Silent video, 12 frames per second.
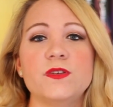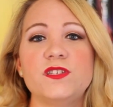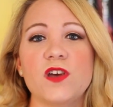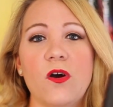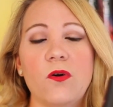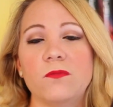
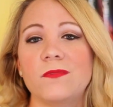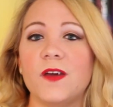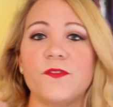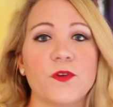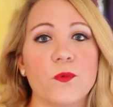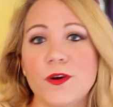So
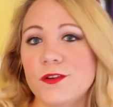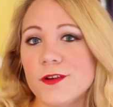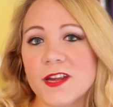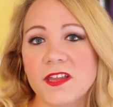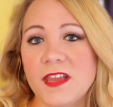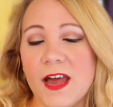if you're
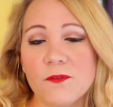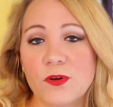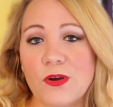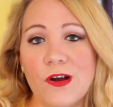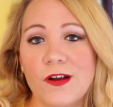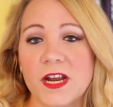wondering in that
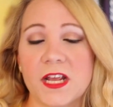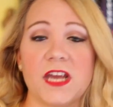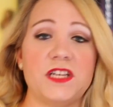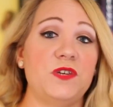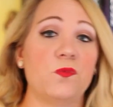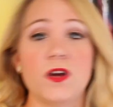regard, in
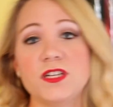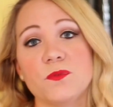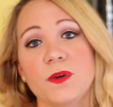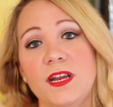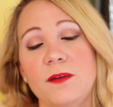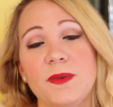case you want to
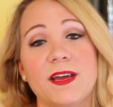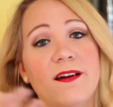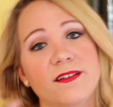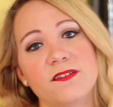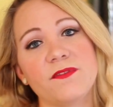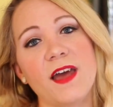read it
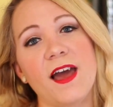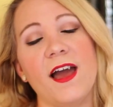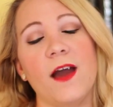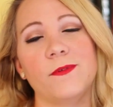because of that,